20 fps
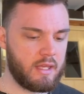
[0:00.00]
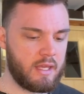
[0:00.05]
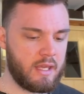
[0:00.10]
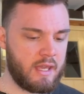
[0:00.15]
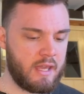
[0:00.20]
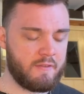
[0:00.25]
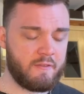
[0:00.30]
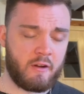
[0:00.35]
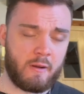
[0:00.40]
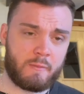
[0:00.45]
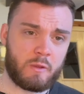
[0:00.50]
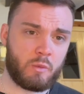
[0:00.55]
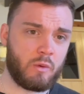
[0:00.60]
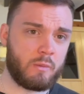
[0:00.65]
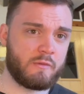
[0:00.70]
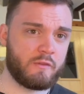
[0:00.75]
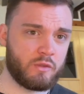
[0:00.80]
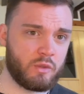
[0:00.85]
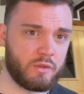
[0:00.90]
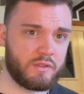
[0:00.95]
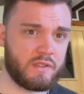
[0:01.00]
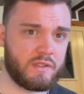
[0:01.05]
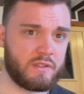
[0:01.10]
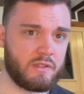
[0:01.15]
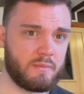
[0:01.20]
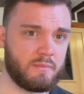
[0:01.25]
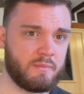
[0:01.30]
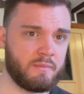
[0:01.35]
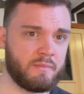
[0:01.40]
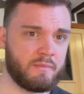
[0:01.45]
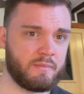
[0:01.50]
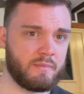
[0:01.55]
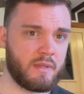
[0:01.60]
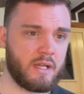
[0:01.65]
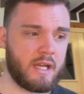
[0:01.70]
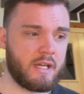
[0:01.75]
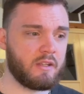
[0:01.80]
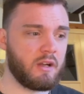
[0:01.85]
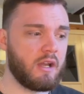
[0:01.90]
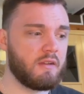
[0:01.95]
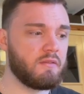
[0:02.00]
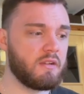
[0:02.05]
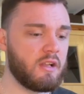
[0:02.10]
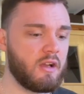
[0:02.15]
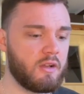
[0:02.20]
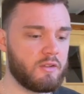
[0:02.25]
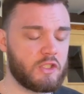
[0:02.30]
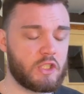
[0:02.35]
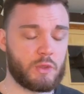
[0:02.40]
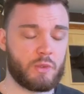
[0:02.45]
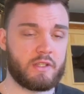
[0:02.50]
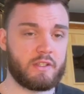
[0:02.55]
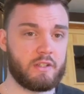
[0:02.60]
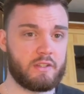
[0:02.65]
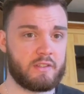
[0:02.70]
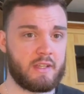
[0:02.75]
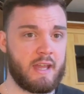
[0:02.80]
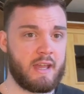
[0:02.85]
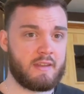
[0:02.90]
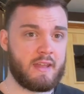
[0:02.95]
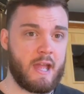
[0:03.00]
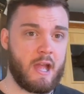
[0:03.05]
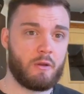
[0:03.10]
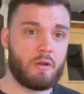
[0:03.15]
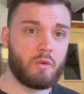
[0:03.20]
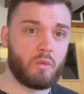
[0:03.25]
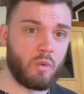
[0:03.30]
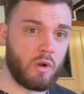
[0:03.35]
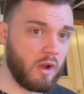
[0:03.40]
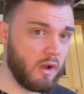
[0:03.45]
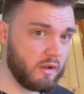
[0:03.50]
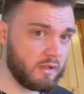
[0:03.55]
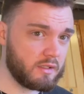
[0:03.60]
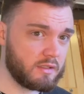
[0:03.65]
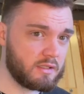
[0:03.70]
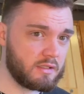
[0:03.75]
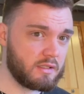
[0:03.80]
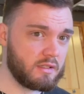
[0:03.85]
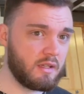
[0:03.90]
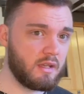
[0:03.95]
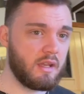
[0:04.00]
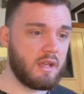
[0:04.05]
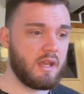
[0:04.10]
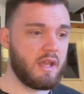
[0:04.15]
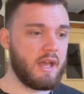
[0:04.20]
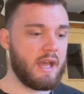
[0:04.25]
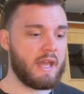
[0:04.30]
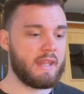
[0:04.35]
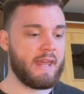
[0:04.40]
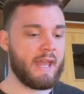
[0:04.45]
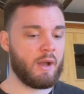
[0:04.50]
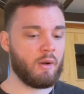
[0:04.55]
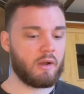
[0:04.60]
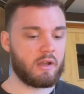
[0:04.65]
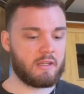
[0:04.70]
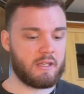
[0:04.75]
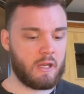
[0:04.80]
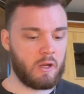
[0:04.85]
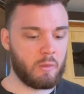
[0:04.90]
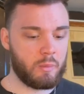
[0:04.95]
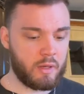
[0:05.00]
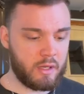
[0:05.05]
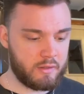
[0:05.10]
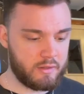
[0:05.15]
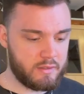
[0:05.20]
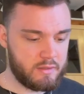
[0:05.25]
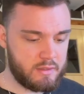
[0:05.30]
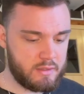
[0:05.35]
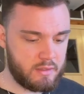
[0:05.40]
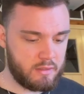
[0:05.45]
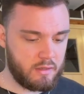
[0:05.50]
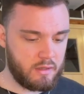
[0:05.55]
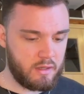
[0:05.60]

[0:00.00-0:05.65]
if I'm the one with autism and I've learned to understand how it works and how I can help others,